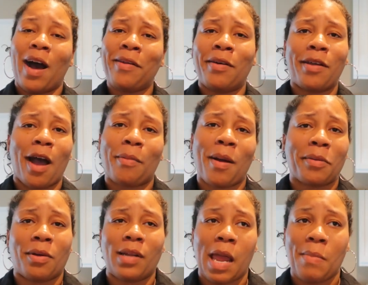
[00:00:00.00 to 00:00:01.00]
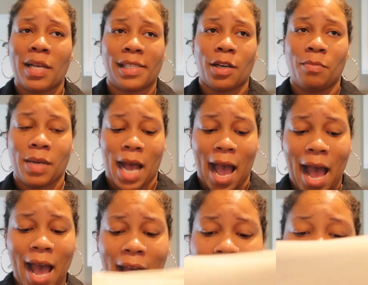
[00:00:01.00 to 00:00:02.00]
I know y'all probably don't like Mossy Oak, but
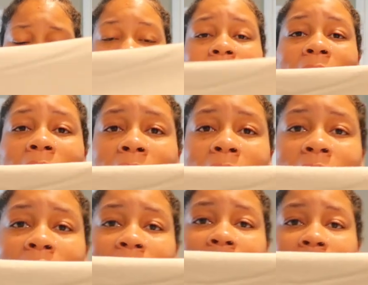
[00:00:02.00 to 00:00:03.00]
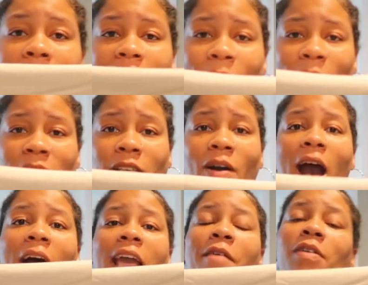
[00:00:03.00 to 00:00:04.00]
I like Mossy Oak.
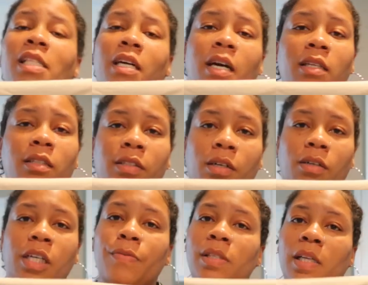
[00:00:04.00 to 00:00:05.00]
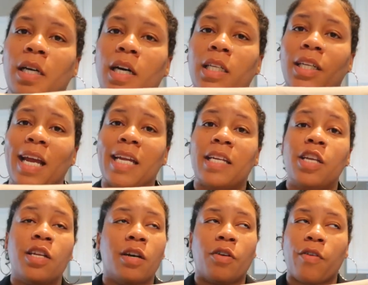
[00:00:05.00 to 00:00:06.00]
I, it was the color, though. It was the color, and you
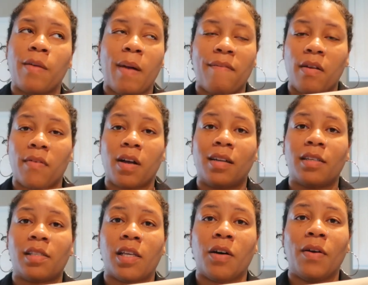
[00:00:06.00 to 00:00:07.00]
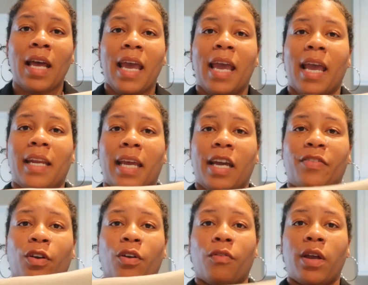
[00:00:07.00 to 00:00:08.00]
know, green, my favorite color, so. And it had
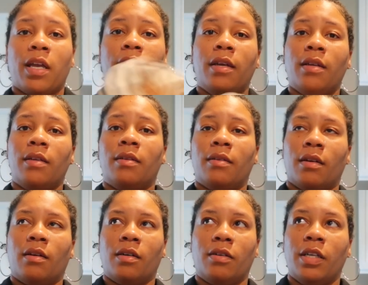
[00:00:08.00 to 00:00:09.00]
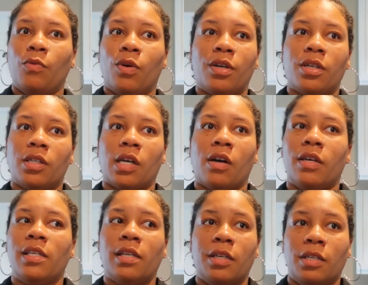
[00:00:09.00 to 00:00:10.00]
the green. Uh-oh, he woke up, y'all.
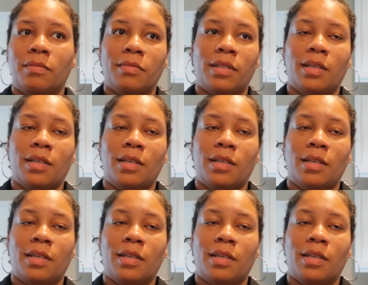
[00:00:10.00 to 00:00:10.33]
He up.